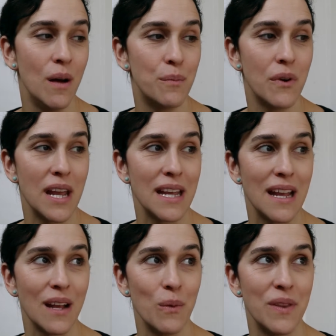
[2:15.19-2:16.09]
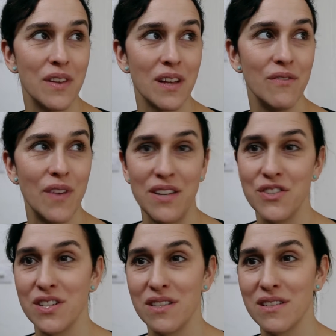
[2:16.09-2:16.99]
breaking with the
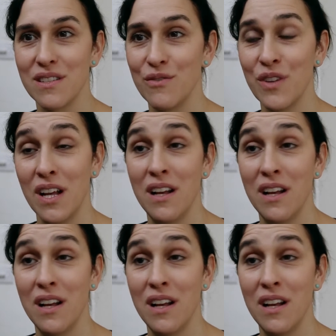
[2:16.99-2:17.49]
conventions of